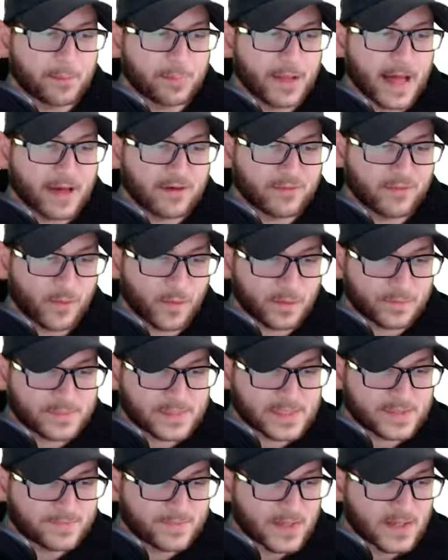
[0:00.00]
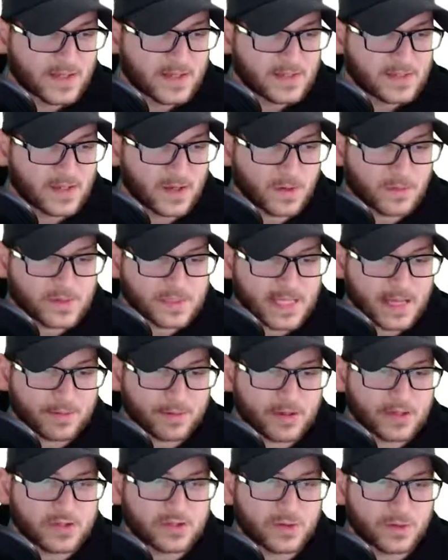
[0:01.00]
platforms. So
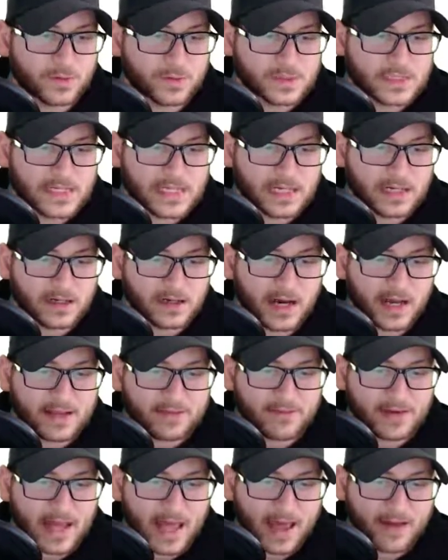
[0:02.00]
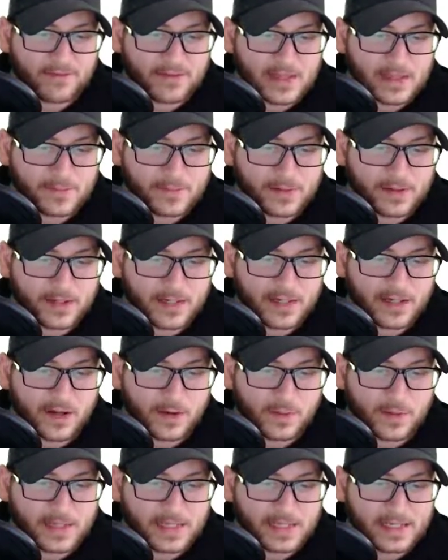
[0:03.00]
same controls here. I even have the ability
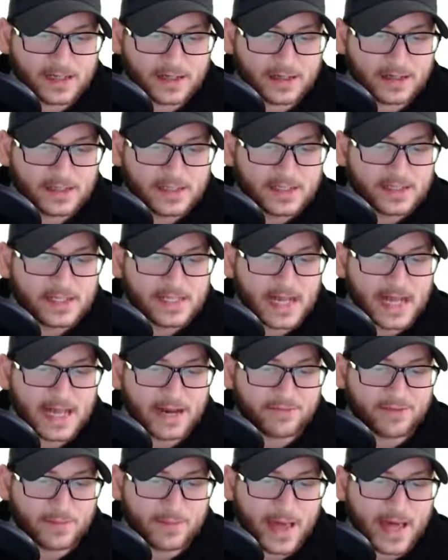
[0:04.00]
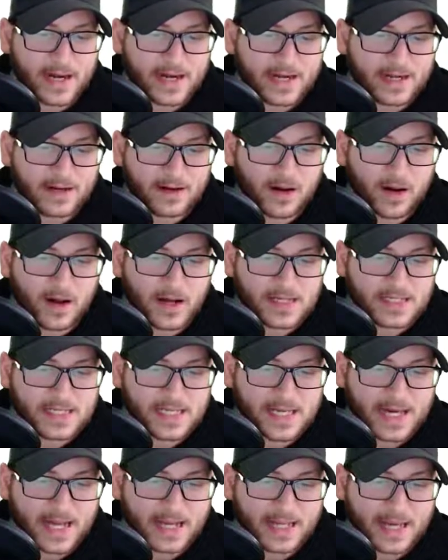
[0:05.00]
to go in here, and if I'm editing
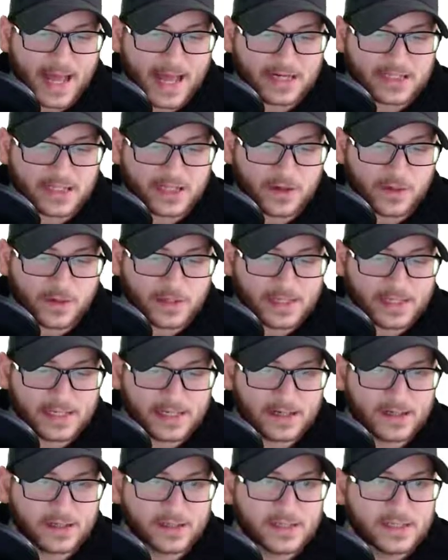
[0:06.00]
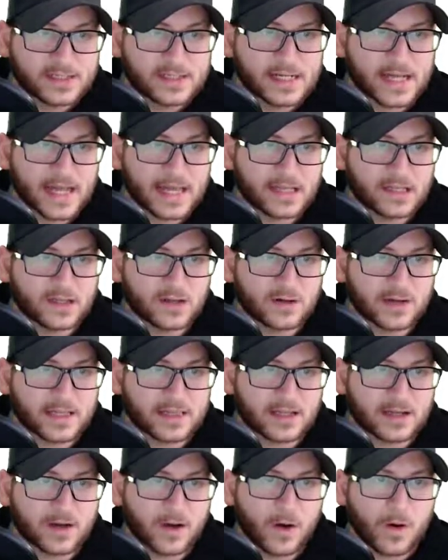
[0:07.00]
content, I can actually go in here and
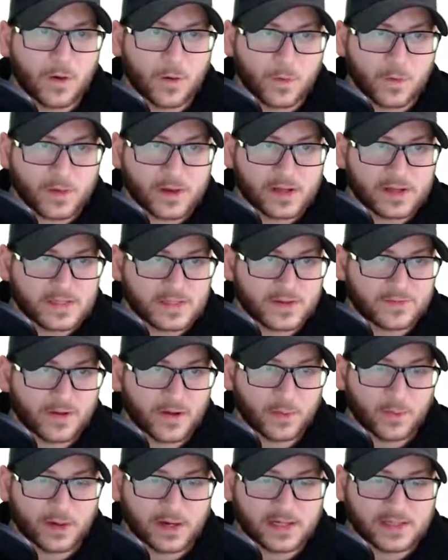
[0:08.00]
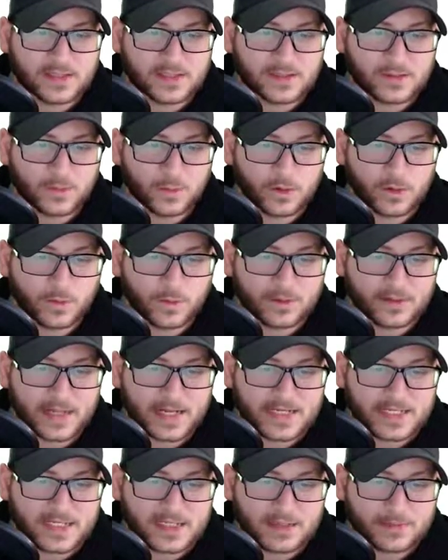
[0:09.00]
look at the code. So if I wanted to work
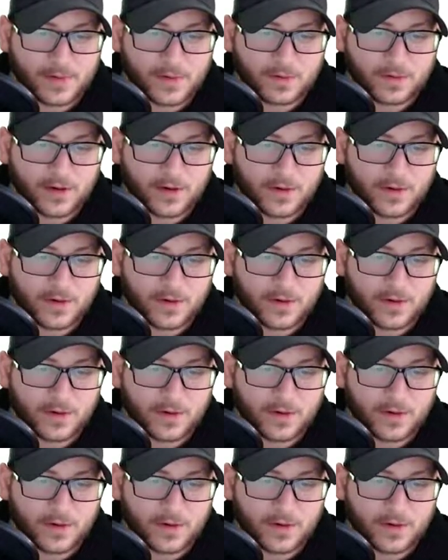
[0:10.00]
with HTML